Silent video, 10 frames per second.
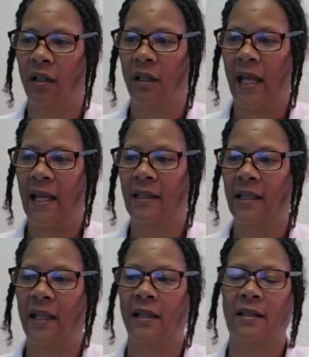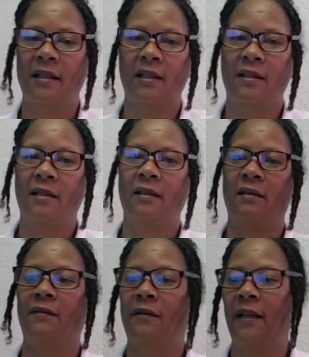as incense to the
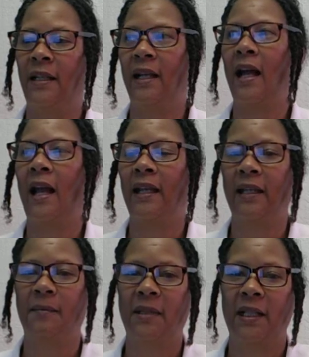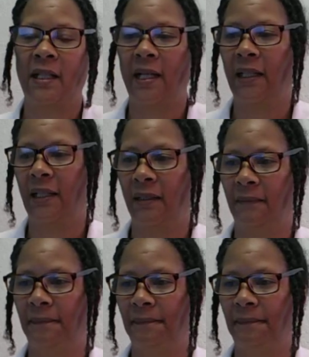great I am that I am.